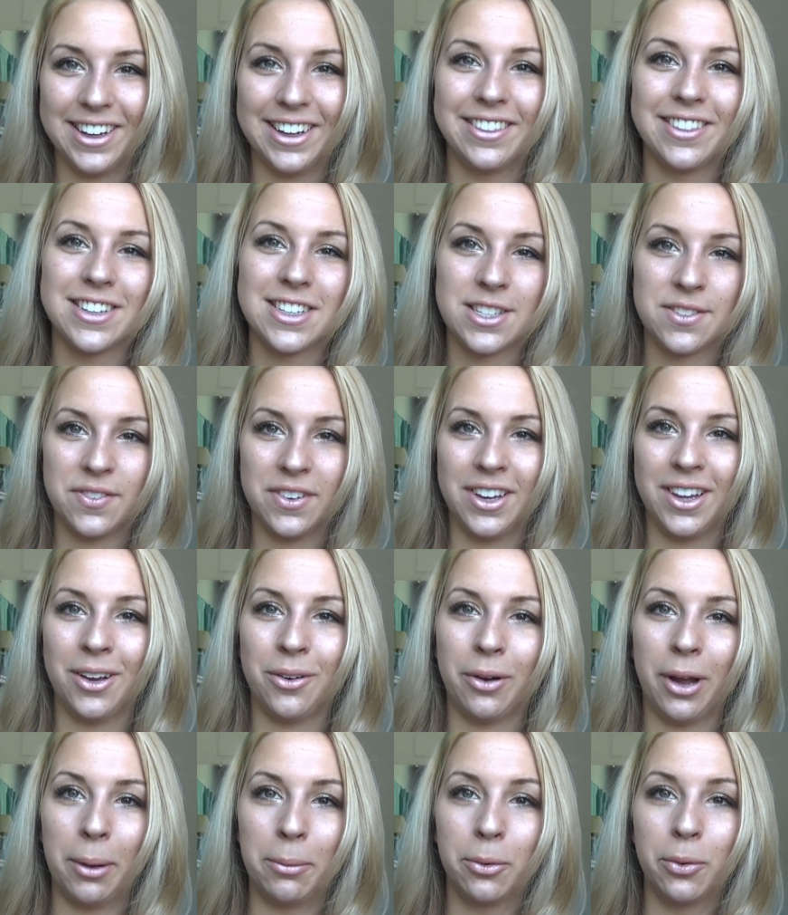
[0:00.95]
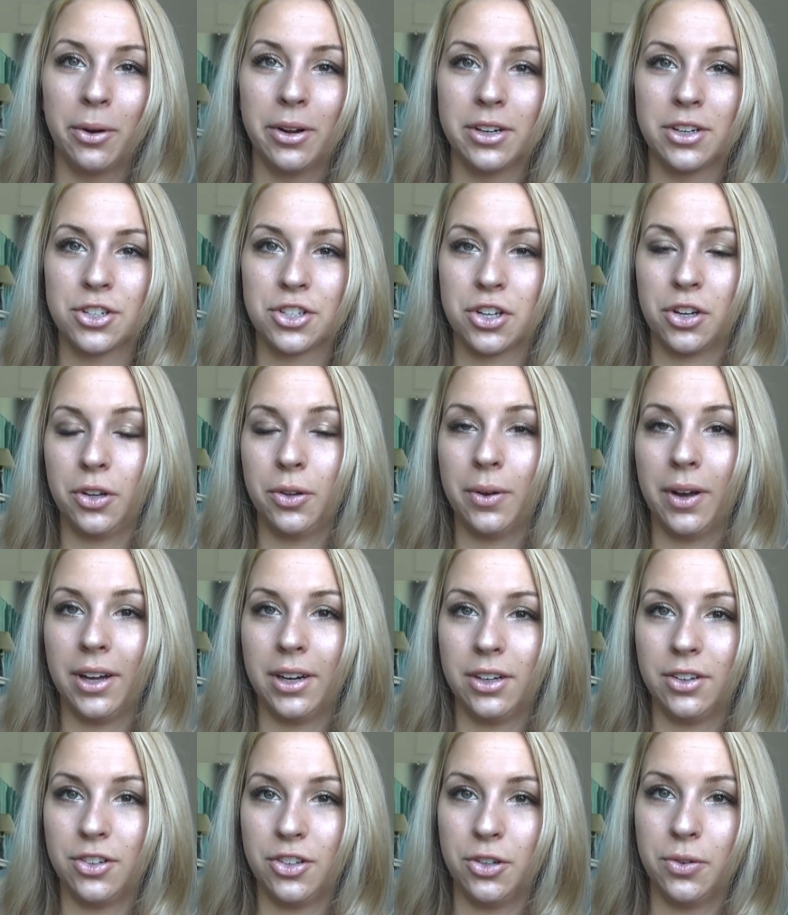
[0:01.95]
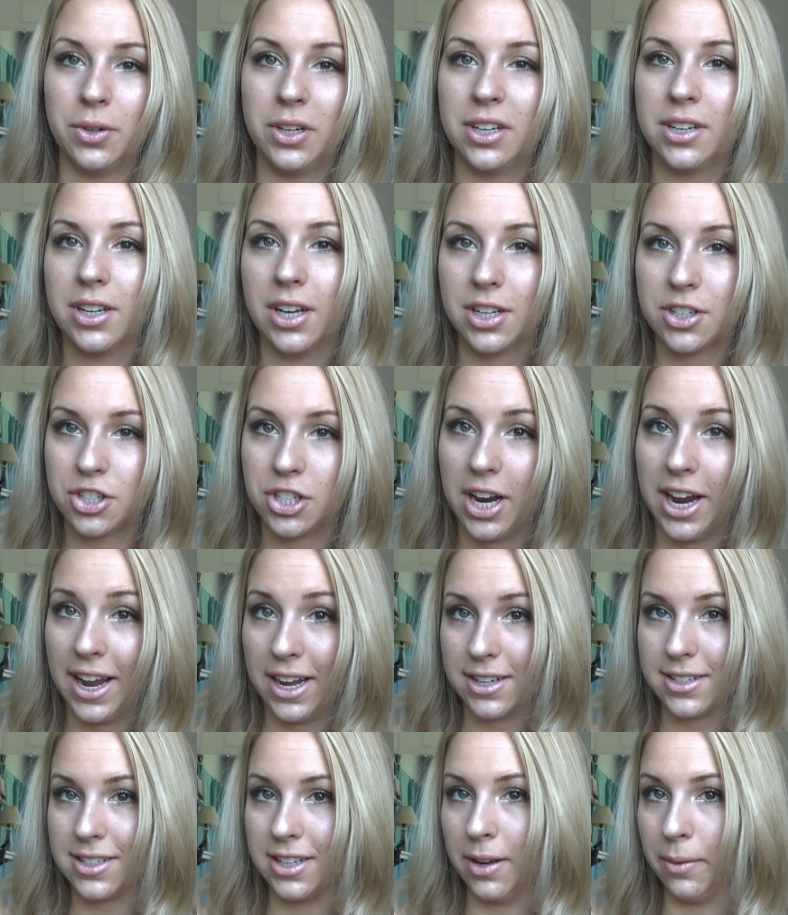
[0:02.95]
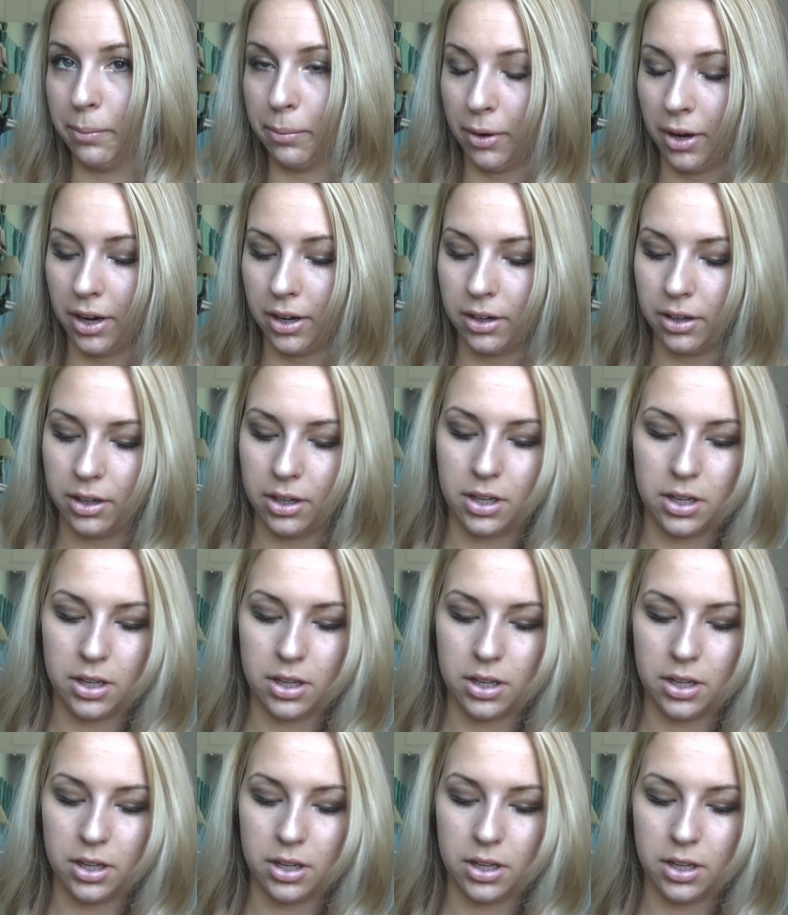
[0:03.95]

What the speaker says: In this video I'm going to show you how to do a Dutch accent braid.